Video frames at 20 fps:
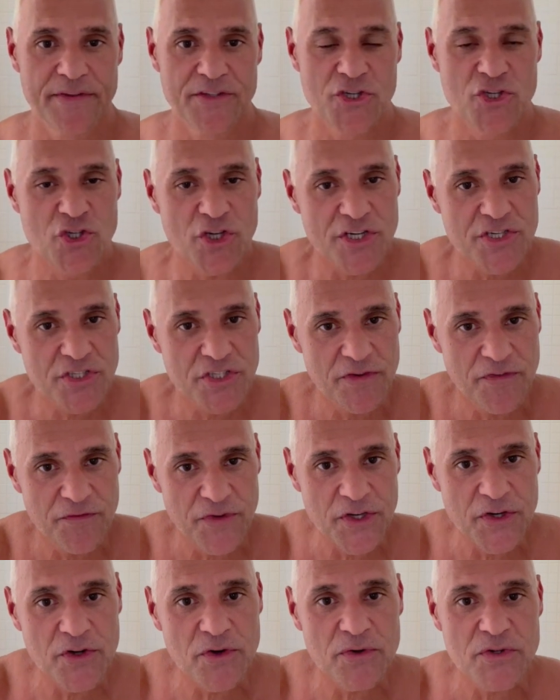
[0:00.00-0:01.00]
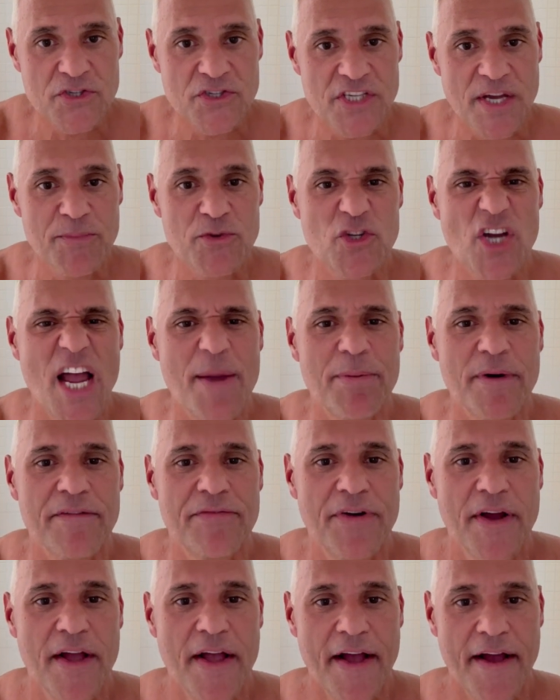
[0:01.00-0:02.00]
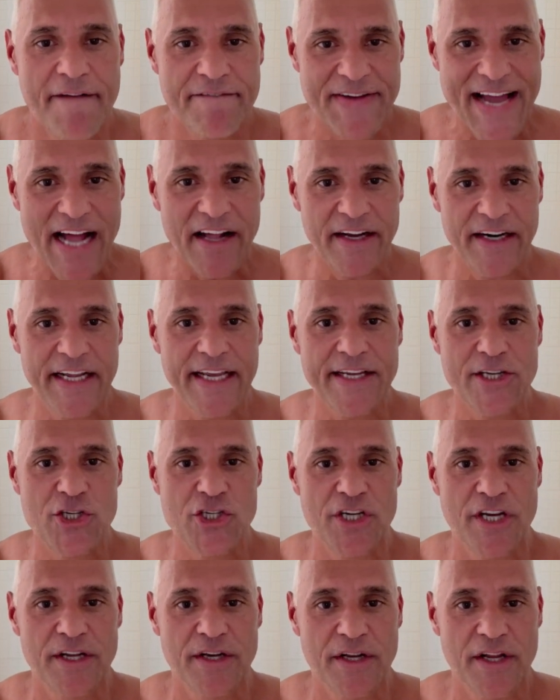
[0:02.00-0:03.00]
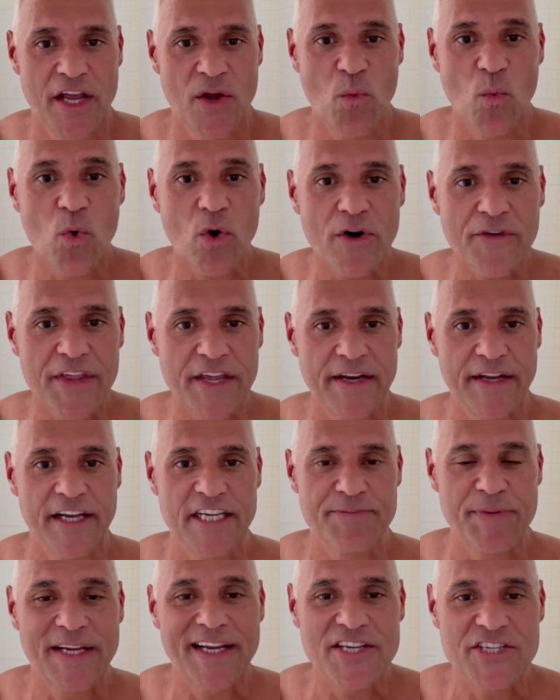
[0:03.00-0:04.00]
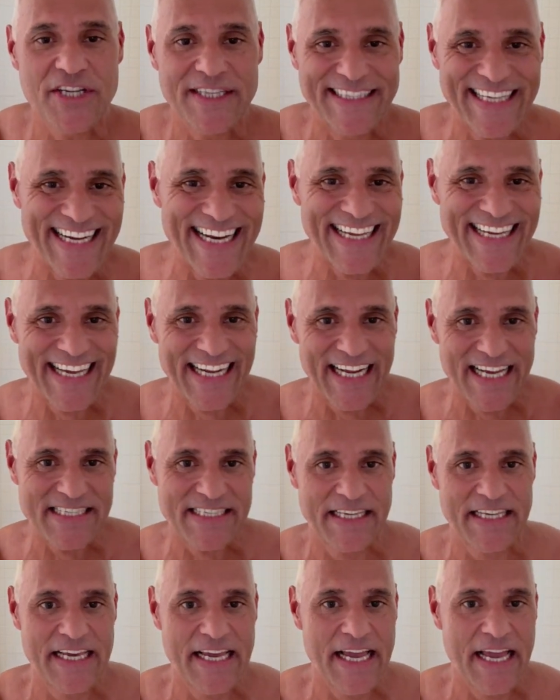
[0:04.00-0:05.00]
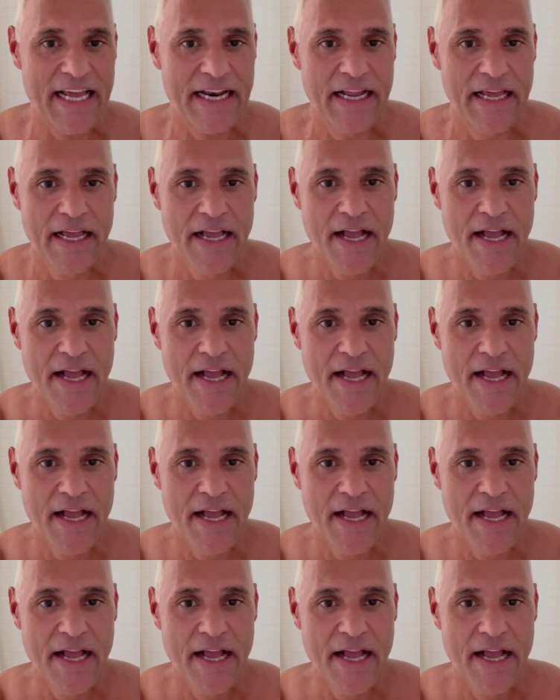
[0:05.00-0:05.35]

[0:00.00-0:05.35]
just to feel some type of validation and worthiness because you didn't get it as a kid.